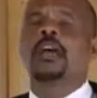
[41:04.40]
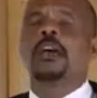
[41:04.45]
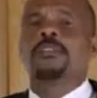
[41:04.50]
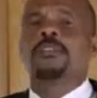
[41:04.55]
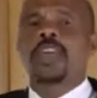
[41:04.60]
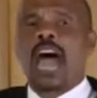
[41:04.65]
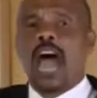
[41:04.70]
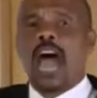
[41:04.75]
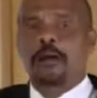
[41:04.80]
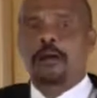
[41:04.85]
they
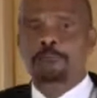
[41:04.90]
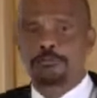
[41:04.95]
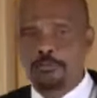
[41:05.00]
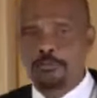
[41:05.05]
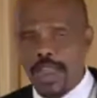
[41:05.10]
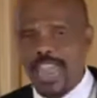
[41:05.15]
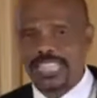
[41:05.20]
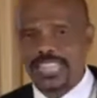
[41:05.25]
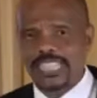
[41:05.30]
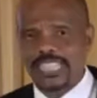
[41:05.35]
are
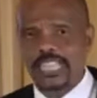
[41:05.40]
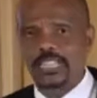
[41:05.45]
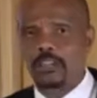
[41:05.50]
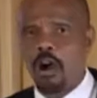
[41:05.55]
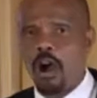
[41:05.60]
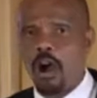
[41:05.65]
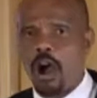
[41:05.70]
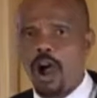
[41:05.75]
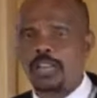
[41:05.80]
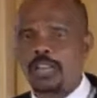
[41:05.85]
praising
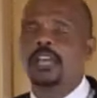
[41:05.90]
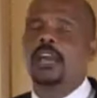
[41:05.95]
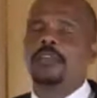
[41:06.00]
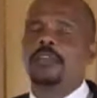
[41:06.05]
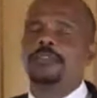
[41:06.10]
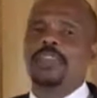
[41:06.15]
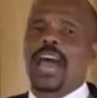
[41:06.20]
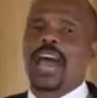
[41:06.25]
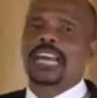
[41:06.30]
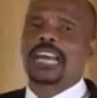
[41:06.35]
God,
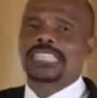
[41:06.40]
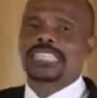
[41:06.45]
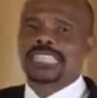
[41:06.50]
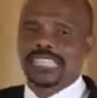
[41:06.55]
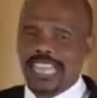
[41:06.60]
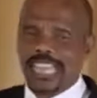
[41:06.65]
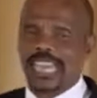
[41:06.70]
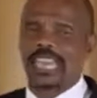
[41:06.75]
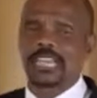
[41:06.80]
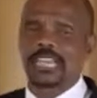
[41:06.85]
they are
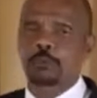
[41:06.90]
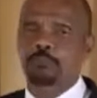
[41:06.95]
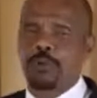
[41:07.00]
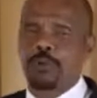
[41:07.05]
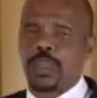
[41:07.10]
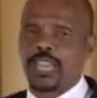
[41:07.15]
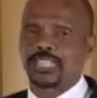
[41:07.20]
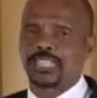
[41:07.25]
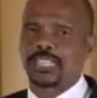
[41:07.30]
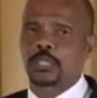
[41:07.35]
singing his
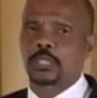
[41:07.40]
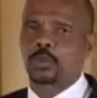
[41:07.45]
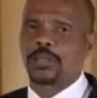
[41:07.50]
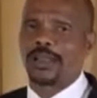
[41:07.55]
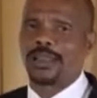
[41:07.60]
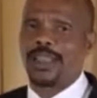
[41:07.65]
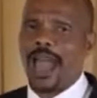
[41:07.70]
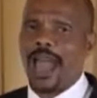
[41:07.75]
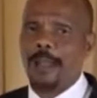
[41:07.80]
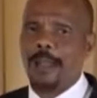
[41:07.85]
praises to the
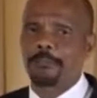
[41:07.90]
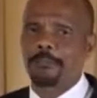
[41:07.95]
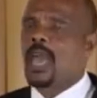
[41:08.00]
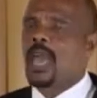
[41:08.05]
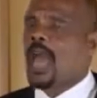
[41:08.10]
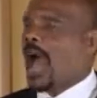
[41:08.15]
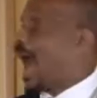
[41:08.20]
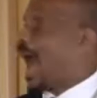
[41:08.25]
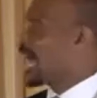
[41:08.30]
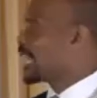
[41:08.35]
Lamb,
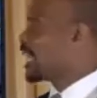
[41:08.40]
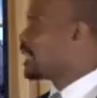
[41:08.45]
and it